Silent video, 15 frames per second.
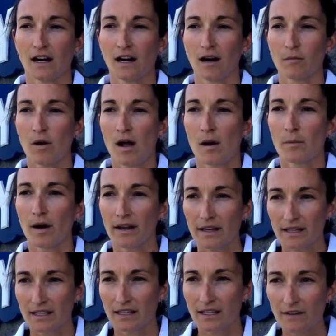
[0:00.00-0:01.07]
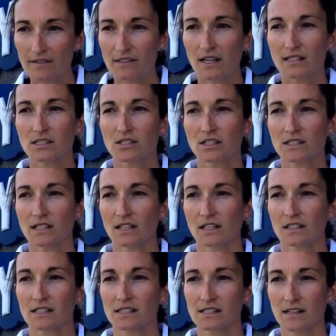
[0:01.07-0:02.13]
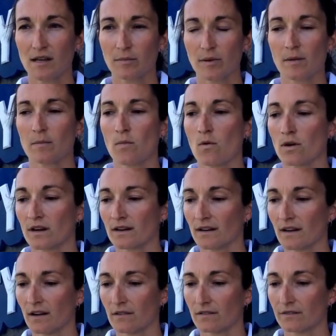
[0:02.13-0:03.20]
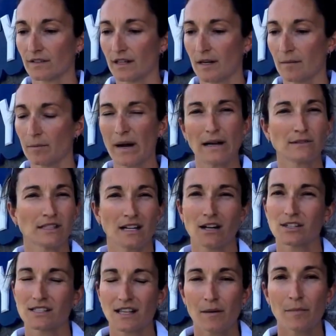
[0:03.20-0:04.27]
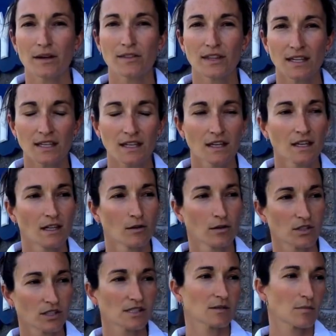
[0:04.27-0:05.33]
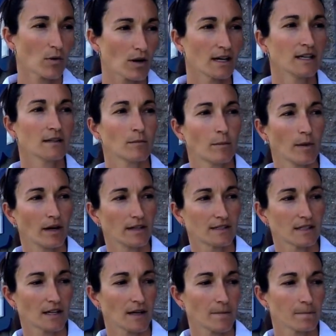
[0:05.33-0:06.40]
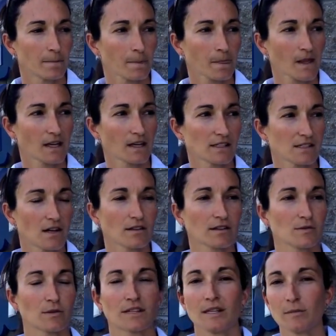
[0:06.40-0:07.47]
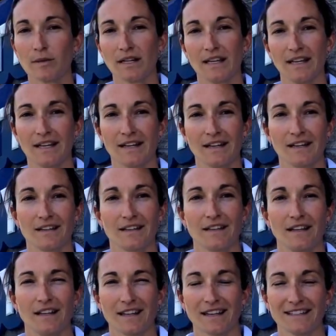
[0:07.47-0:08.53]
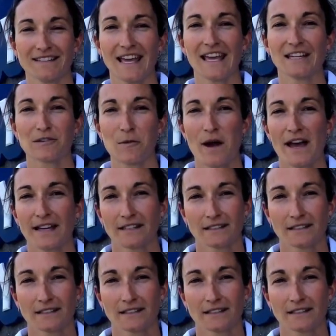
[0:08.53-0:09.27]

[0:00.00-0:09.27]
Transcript: Um, but it gives us just a slight bit more of um, bounce in our step, I think, which is important, but um, as long as we're keeping it in a, in a contained way.